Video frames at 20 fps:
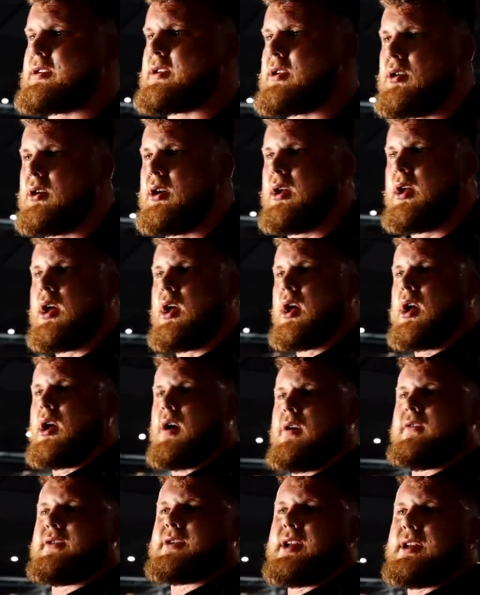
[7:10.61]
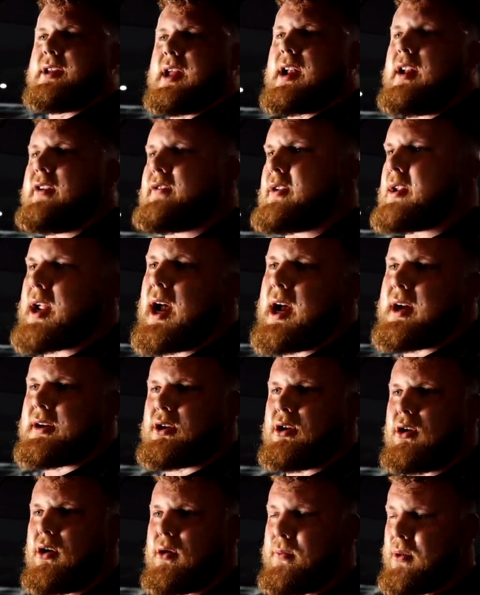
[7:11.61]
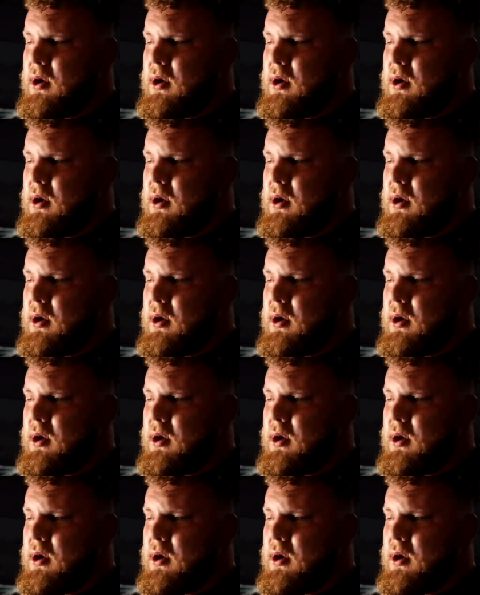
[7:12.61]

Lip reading: So obviously deadlift attacks your whole